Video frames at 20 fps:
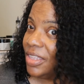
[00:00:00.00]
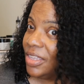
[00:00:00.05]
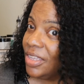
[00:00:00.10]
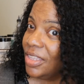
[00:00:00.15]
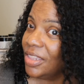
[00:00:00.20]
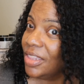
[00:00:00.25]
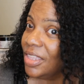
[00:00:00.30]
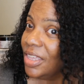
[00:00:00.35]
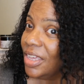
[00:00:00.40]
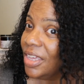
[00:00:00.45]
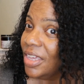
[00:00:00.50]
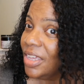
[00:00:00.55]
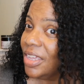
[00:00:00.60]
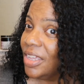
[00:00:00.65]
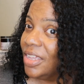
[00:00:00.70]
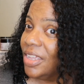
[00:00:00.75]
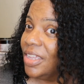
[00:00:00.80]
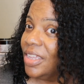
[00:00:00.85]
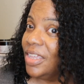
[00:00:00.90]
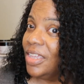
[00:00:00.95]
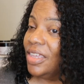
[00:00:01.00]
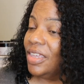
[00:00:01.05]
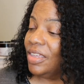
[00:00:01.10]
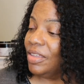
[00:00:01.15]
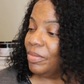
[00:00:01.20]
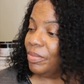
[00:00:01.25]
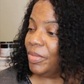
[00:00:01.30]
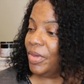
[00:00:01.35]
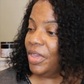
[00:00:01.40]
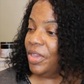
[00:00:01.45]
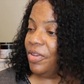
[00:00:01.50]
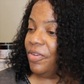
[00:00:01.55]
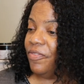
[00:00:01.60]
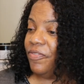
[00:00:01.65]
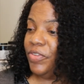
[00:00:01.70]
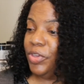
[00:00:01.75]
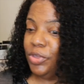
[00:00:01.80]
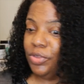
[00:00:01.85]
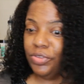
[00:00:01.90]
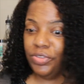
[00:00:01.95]
Look at that. Hair
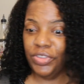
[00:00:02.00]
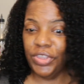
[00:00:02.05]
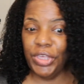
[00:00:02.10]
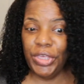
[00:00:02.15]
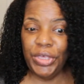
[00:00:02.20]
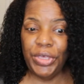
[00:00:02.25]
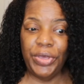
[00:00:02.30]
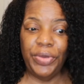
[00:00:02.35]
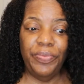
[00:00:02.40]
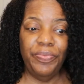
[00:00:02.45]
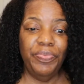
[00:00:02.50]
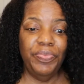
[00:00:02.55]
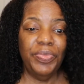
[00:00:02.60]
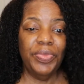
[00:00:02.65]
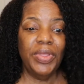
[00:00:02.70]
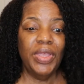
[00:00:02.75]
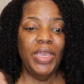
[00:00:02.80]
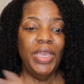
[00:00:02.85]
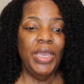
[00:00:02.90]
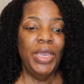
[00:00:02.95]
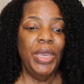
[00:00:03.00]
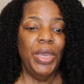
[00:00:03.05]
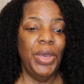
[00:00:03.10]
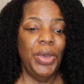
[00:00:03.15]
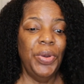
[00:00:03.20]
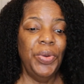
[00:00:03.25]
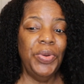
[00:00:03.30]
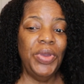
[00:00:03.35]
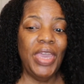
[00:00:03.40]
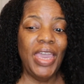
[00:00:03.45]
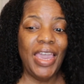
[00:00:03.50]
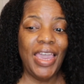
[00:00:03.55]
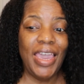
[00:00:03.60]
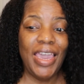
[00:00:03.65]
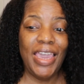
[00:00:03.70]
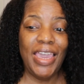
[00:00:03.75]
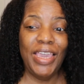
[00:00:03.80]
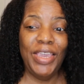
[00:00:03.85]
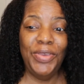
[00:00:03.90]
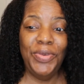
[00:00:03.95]
feels good.
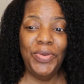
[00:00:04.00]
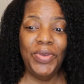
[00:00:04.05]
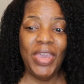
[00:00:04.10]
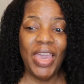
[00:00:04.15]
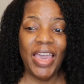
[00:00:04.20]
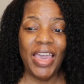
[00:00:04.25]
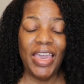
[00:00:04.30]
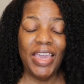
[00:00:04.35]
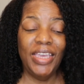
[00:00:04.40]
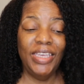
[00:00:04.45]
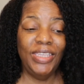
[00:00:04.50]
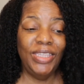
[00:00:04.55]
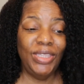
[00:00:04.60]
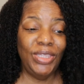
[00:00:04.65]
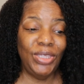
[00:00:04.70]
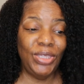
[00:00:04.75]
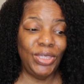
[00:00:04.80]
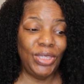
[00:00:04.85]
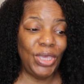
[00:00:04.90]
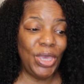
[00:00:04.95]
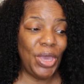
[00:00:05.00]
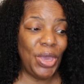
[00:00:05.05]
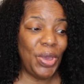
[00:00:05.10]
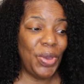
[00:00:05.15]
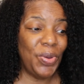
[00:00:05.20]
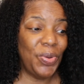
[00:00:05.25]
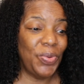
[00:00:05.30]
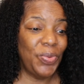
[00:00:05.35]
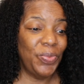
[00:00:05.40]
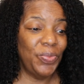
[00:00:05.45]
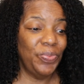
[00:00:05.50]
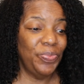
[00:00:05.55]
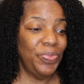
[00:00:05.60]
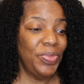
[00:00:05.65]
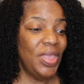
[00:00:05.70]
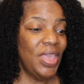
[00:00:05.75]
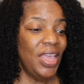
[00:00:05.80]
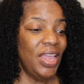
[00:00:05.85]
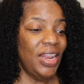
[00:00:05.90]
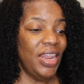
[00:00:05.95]
Okay, you guys. So,
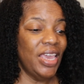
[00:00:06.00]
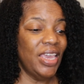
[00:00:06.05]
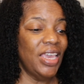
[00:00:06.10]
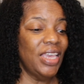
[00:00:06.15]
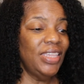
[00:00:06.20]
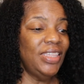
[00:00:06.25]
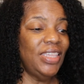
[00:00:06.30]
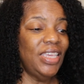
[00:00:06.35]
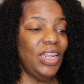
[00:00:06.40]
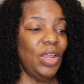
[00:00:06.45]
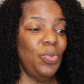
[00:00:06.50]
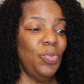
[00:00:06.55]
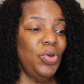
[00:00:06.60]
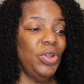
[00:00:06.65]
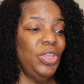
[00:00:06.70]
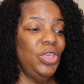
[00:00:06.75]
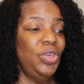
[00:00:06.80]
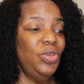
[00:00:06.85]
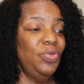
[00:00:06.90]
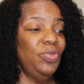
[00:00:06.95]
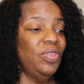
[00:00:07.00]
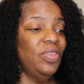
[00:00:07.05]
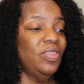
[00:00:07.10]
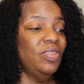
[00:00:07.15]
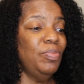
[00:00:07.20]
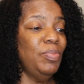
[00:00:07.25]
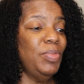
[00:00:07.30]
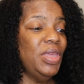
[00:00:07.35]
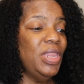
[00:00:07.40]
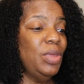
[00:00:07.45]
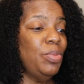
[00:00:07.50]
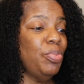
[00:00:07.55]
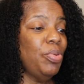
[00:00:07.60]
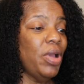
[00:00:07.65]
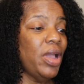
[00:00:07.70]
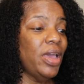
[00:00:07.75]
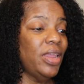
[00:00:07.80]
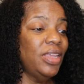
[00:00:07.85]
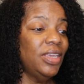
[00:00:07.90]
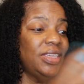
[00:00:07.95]
like I said, I want to use as many
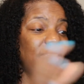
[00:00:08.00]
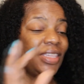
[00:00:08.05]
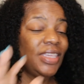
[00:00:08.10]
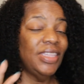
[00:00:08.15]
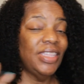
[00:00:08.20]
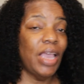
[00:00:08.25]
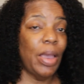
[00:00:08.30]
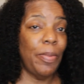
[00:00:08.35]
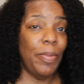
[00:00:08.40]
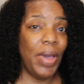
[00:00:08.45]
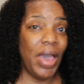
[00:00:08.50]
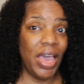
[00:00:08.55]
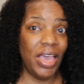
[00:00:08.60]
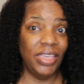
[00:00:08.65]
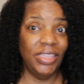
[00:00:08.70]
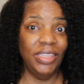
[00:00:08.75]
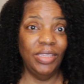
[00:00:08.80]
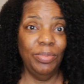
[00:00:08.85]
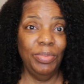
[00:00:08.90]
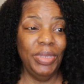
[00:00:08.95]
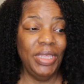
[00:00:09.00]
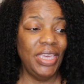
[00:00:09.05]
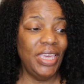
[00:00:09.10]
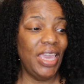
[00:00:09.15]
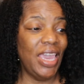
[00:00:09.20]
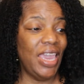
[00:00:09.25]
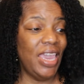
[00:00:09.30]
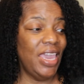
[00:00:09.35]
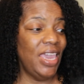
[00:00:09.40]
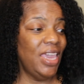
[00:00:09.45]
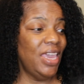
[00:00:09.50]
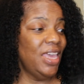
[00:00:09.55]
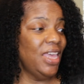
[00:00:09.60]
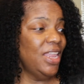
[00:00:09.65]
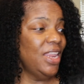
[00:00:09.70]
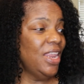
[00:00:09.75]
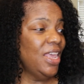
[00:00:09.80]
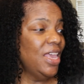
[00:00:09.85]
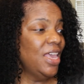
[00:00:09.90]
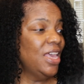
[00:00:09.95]
products as I possibly
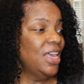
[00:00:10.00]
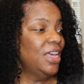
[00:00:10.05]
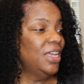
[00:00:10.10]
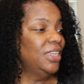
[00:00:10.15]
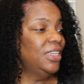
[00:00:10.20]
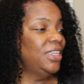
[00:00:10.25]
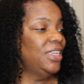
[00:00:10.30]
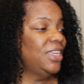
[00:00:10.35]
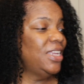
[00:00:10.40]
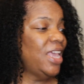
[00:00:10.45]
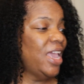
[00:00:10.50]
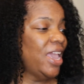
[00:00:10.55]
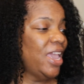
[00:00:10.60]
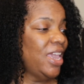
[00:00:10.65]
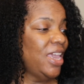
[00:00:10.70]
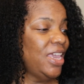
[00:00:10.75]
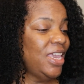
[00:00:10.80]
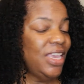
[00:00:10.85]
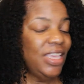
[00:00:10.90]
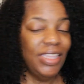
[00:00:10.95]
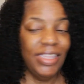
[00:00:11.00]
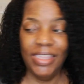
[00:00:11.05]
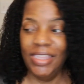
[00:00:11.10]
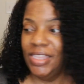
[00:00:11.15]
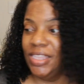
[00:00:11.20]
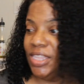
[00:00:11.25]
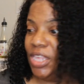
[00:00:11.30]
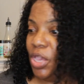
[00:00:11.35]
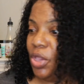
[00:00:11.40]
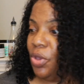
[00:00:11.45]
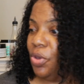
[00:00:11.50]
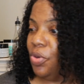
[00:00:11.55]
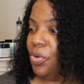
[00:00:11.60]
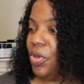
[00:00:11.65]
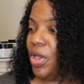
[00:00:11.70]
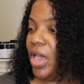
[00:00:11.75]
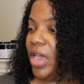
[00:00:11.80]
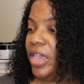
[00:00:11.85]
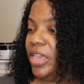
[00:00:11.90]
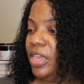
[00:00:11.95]
can today.
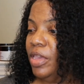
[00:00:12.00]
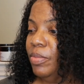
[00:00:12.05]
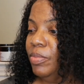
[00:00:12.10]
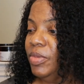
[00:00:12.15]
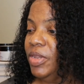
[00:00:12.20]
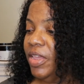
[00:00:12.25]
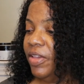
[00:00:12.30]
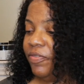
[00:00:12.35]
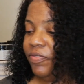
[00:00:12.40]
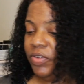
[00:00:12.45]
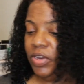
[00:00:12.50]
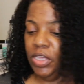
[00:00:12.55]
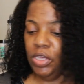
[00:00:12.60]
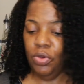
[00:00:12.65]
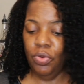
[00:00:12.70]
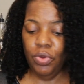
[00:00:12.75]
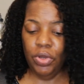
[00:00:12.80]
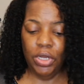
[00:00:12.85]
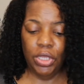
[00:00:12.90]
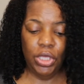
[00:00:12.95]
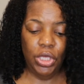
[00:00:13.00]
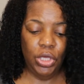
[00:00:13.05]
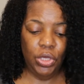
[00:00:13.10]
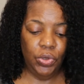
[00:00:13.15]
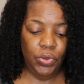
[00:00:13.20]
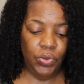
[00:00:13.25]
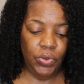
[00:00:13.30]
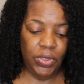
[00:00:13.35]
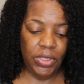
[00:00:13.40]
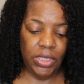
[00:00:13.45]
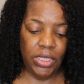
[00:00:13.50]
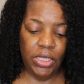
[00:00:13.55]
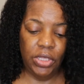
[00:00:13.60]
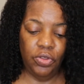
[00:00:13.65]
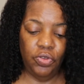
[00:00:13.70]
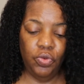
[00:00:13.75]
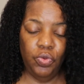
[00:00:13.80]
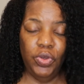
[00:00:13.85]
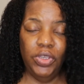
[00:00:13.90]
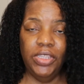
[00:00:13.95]
So, I am definitely going to use the
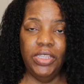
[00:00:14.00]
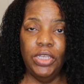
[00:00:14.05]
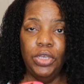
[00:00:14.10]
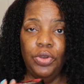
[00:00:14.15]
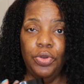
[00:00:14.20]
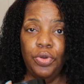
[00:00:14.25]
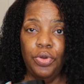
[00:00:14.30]
Twist and